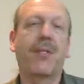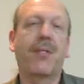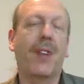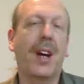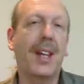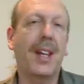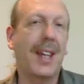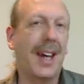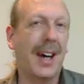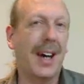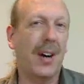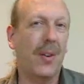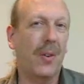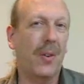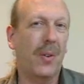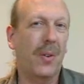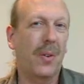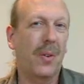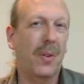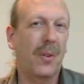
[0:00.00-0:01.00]
But if right
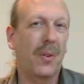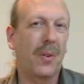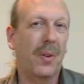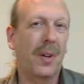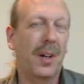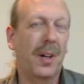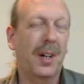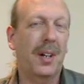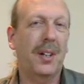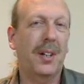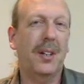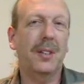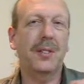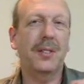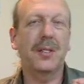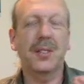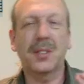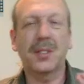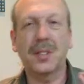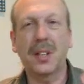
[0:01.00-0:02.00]
now
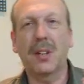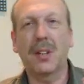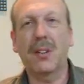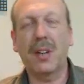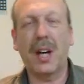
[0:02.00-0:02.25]
you're just,